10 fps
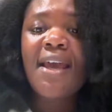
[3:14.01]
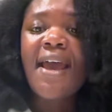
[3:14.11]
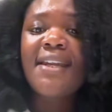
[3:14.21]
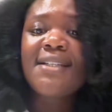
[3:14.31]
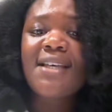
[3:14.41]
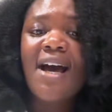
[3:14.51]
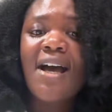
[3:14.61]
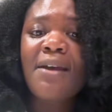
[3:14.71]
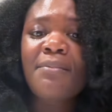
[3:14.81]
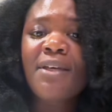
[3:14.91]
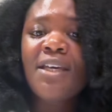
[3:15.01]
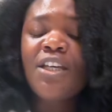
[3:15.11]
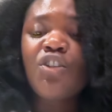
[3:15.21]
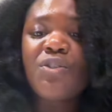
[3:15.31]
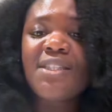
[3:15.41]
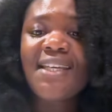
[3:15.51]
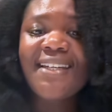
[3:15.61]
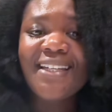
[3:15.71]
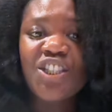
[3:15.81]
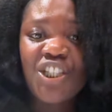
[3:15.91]
Anytime you see
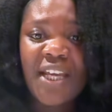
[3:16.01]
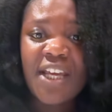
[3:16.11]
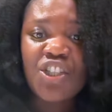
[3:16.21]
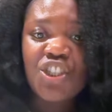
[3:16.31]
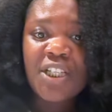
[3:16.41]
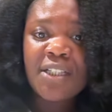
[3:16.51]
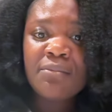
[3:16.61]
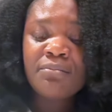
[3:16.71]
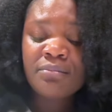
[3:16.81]
initiation,